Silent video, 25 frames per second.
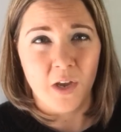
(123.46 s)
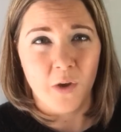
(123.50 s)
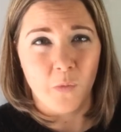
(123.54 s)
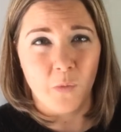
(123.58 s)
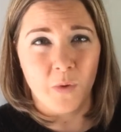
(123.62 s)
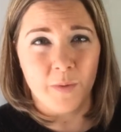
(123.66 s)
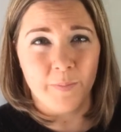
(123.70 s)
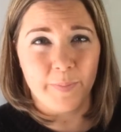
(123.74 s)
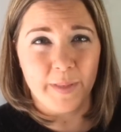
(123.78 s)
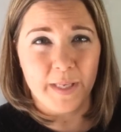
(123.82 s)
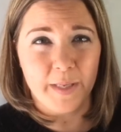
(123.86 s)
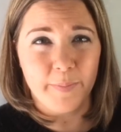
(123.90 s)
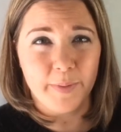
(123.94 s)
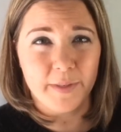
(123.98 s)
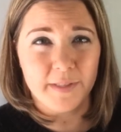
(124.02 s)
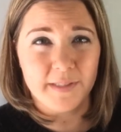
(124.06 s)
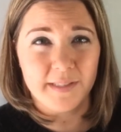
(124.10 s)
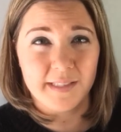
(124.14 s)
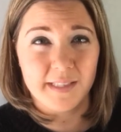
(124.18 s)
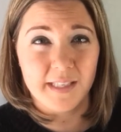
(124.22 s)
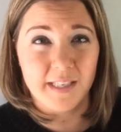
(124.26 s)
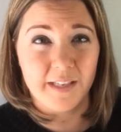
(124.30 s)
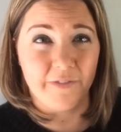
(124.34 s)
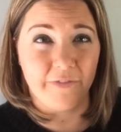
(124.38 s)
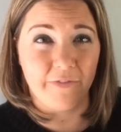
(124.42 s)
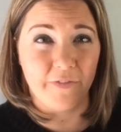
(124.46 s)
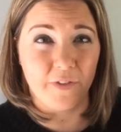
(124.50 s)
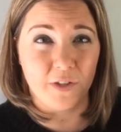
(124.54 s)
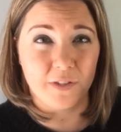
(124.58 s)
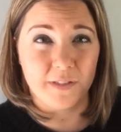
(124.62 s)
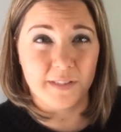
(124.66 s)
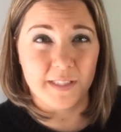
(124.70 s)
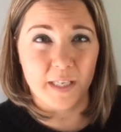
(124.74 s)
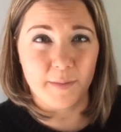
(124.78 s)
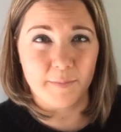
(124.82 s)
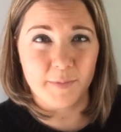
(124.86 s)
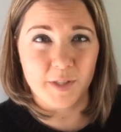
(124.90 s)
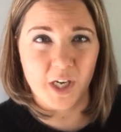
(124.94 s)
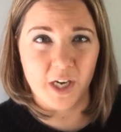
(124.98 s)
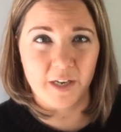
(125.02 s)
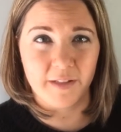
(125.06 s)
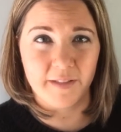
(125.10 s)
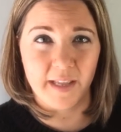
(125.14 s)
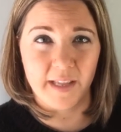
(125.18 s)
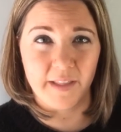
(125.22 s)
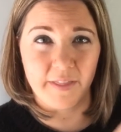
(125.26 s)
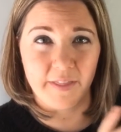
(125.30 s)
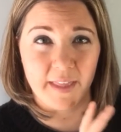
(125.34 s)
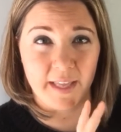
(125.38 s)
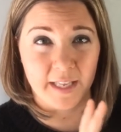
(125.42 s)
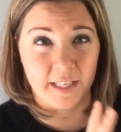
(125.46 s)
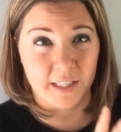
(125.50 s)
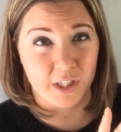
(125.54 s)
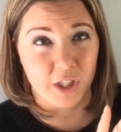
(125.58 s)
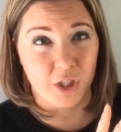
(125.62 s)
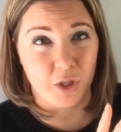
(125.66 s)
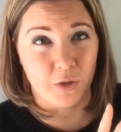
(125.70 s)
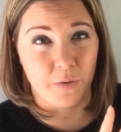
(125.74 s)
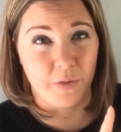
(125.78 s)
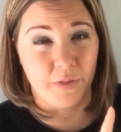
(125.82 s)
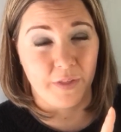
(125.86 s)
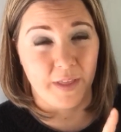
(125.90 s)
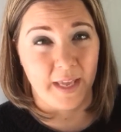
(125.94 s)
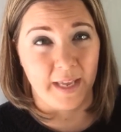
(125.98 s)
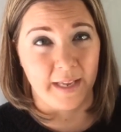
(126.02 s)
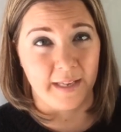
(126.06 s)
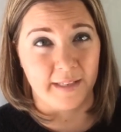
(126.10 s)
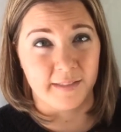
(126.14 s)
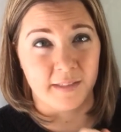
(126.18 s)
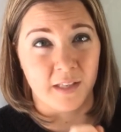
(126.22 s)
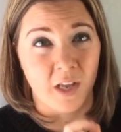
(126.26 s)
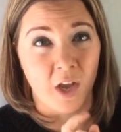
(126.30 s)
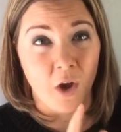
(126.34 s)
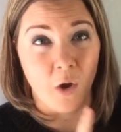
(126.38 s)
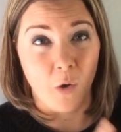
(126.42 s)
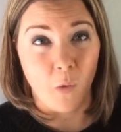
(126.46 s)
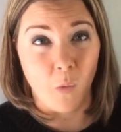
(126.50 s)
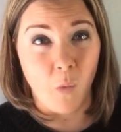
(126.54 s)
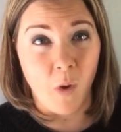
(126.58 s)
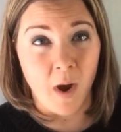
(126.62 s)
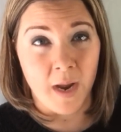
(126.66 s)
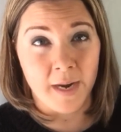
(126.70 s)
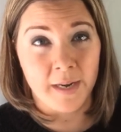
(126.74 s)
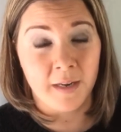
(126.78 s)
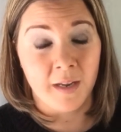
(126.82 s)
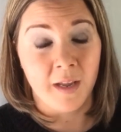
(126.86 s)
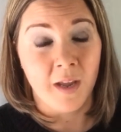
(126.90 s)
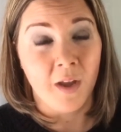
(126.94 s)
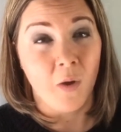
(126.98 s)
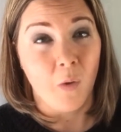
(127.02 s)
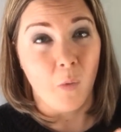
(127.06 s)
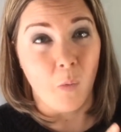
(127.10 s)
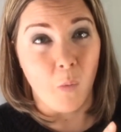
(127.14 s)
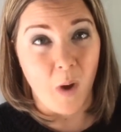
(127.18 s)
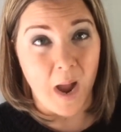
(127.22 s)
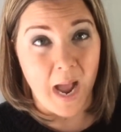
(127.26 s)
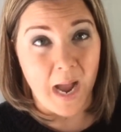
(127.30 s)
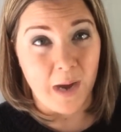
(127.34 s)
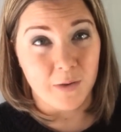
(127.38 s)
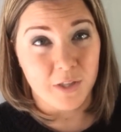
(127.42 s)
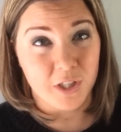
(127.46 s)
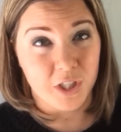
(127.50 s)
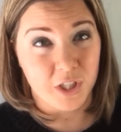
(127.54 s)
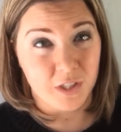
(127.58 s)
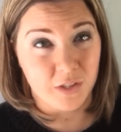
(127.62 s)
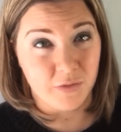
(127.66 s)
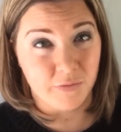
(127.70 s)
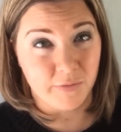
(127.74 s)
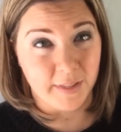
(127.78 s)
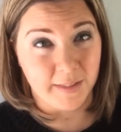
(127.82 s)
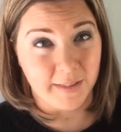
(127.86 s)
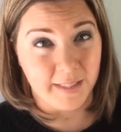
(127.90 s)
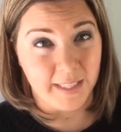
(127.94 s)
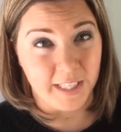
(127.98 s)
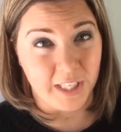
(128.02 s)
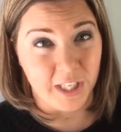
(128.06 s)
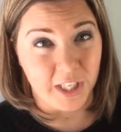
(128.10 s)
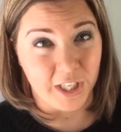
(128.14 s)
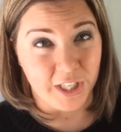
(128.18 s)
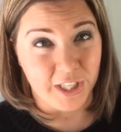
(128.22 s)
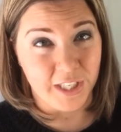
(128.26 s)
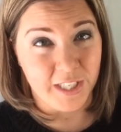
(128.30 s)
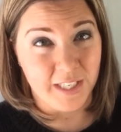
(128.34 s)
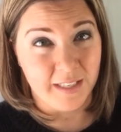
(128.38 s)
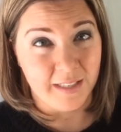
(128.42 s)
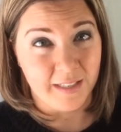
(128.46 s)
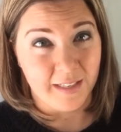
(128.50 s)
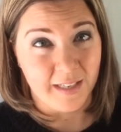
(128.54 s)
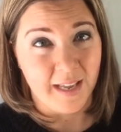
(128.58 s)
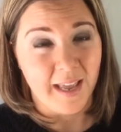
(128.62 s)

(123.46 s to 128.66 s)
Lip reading: When people see a full tip jar, they think two things. One, wow, she's really good.